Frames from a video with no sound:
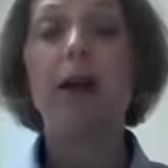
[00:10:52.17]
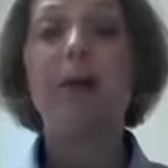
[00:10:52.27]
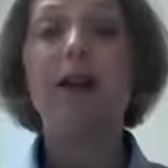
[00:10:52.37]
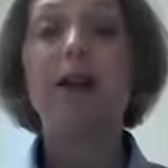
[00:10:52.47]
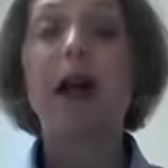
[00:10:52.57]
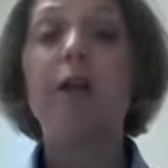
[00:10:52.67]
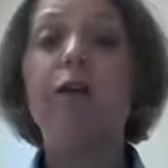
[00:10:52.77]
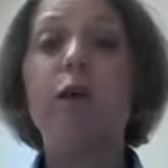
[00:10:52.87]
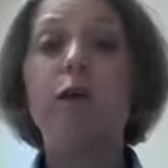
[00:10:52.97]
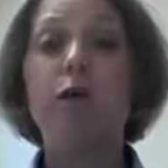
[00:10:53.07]
but it's not a
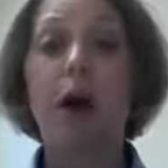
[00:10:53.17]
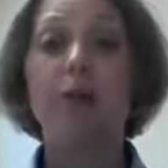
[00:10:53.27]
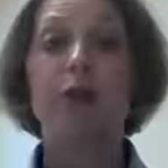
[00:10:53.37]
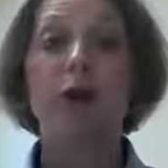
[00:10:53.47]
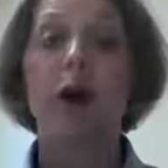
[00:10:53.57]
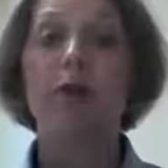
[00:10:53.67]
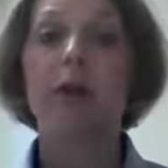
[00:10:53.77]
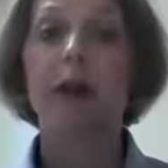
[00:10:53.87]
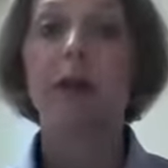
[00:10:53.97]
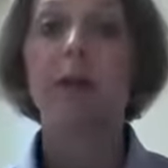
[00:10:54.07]
full rupture of
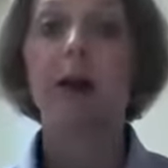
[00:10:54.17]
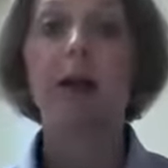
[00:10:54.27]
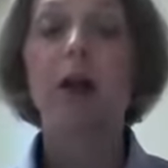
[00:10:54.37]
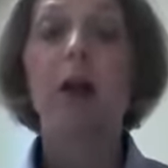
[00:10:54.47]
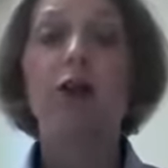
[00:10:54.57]
the ligament.